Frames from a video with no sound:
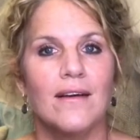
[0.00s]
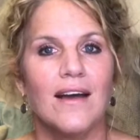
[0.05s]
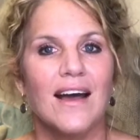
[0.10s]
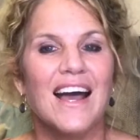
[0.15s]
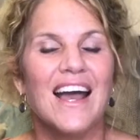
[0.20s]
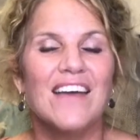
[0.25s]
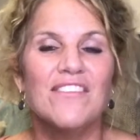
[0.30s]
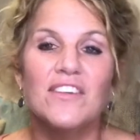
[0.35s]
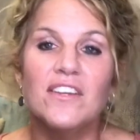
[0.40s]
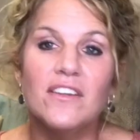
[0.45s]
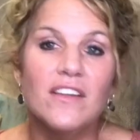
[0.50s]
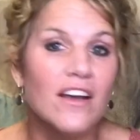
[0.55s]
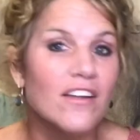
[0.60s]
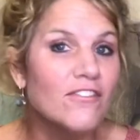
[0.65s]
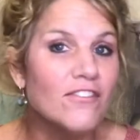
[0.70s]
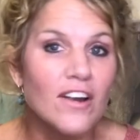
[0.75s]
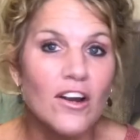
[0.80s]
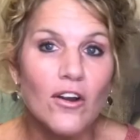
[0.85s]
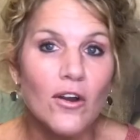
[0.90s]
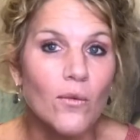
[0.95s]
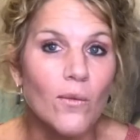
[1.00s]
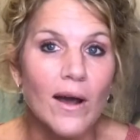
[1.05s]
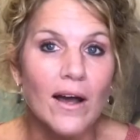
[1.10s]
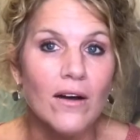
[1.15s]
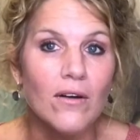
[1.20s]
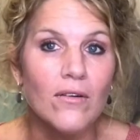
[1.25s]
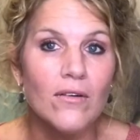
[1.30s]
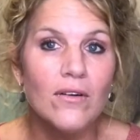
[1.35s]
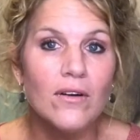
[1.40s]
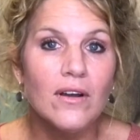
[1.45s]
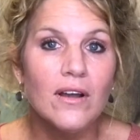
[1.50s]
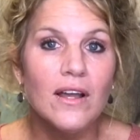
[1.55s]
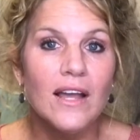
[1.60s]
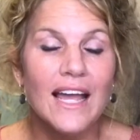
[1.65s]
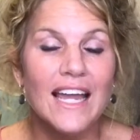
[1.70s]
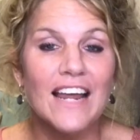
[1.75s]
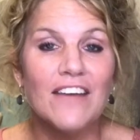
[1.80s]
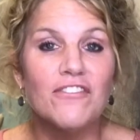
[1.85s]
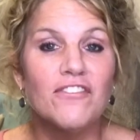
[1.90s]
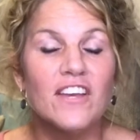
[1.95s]
I haven't done very well.
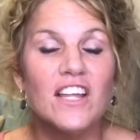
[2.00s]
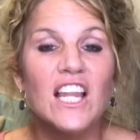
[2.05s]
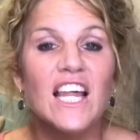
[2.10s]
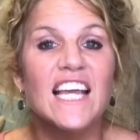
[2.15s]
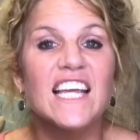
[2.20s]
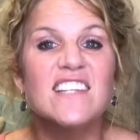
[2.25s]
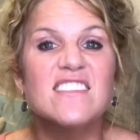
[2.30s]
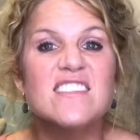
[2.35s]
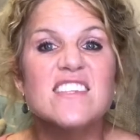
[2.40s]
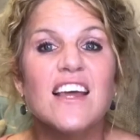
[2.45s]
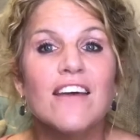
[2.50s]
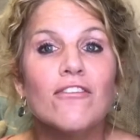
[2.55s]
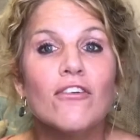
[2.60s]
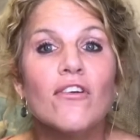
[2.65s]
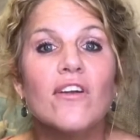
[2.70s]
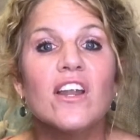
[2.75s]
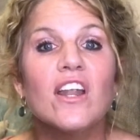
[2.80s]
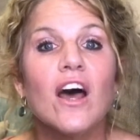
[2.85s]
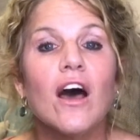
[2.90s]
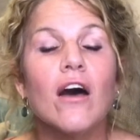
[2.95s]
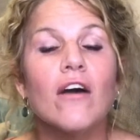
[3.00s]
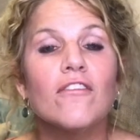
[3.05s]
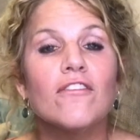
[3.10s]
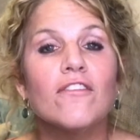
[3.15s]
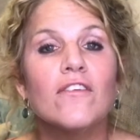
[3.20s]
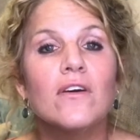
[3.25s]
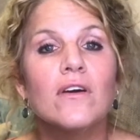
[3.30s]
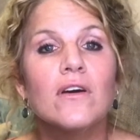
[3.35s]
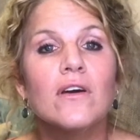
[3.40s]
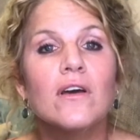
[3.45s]
And I feel like it's never enough.